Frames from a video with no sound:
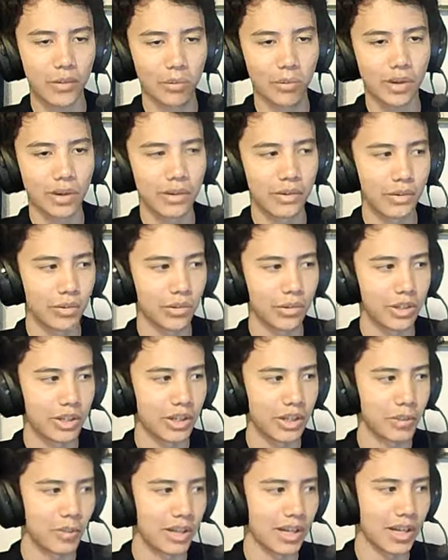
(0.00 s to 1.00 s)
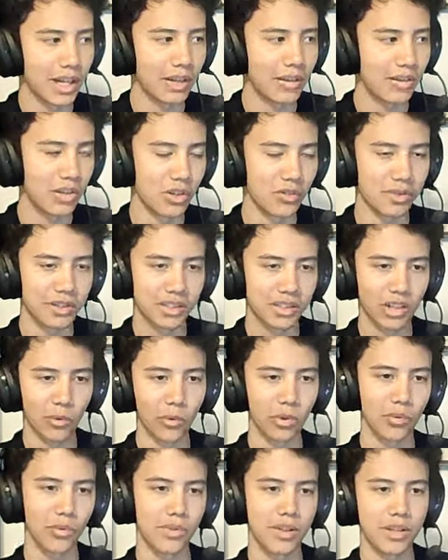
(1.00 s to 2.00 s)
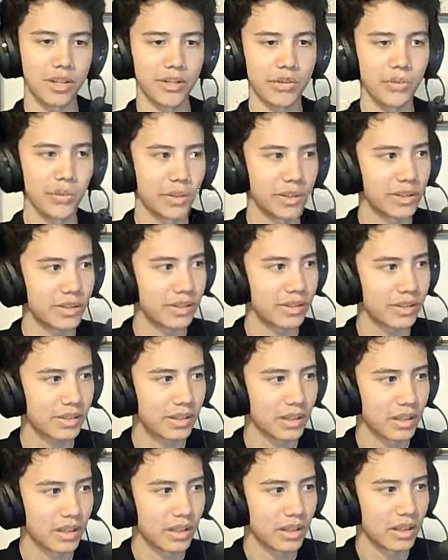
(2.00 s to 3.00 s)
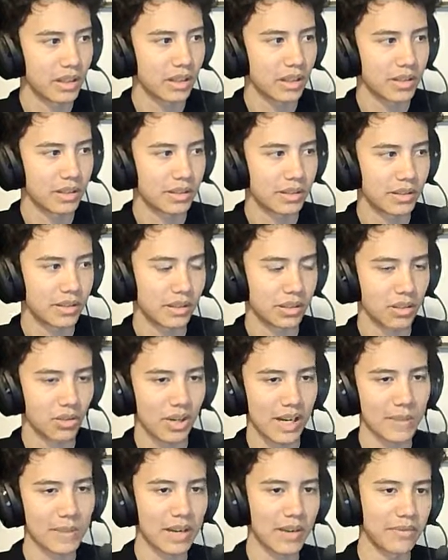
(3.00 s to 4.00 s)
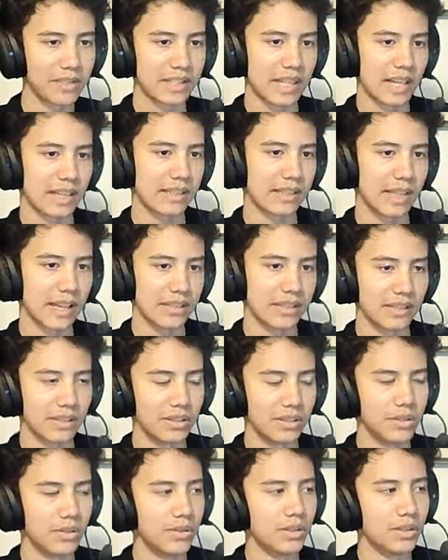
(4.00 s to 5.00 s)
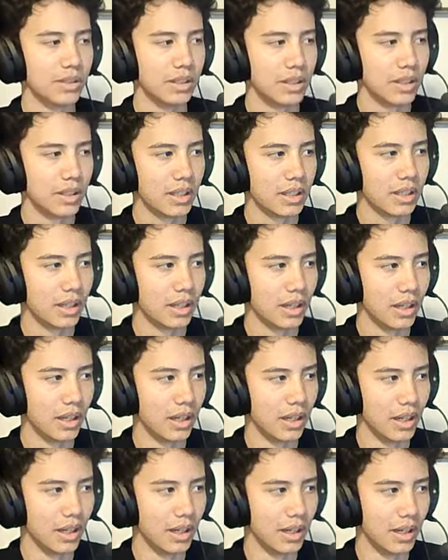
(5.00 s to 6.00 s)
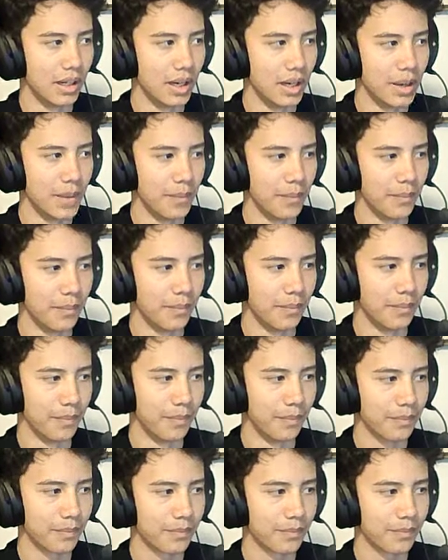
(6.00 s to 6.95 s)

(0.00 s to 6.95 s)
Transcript: one earlier, but I don't know if it's gonna work with the new ones. So I'm gonna have to test that soon. Um,